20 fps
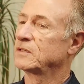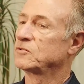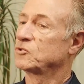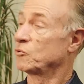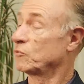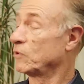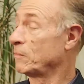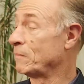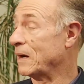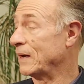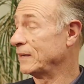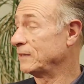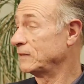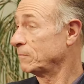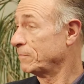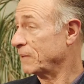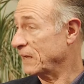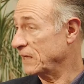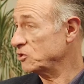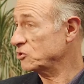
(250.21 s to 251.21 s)
to remind
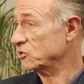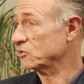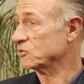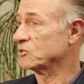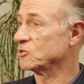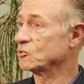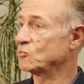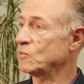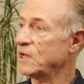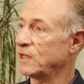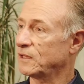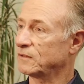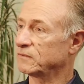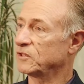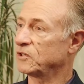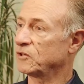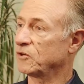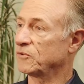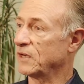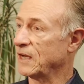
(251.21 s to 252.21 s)
the patients as well,
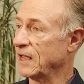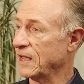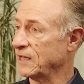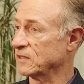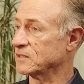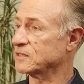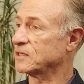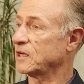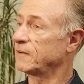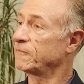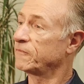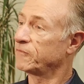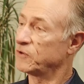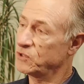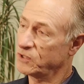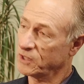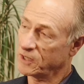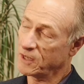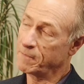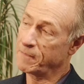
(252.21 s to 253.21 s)
that, hey, it's time for
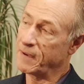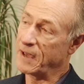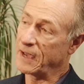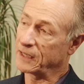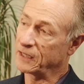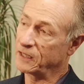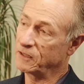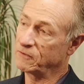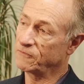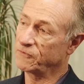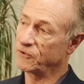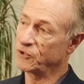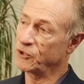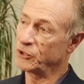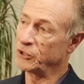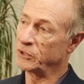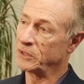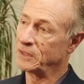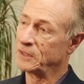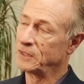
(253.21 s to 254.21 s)
you to come back in for
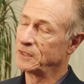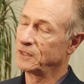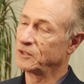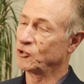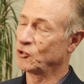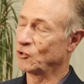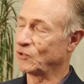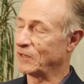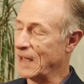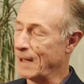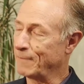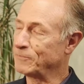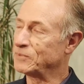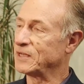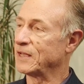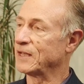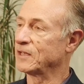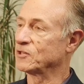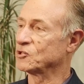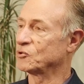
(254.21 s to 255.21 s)
your lab
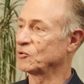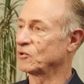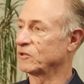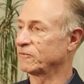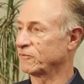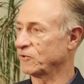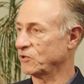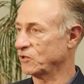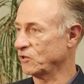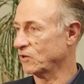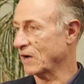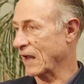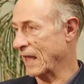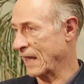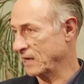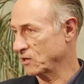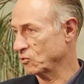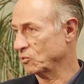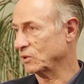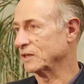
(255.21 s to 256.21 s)
test or for your
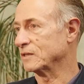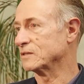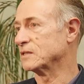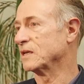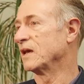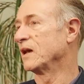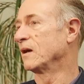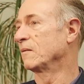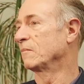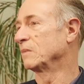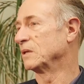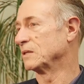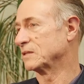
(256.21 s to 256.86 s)
annual exam,